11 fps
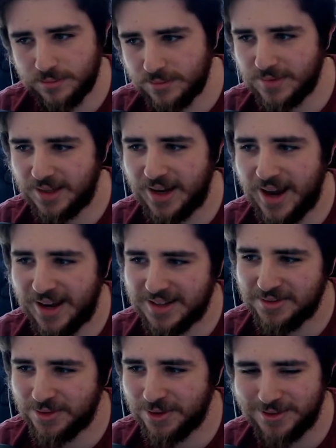the guy
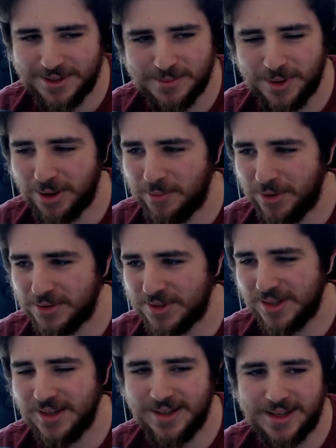that wrote this blog post
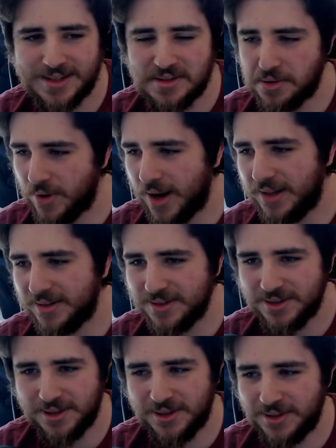doesn't know either.
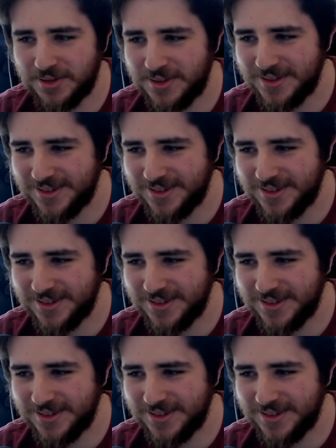So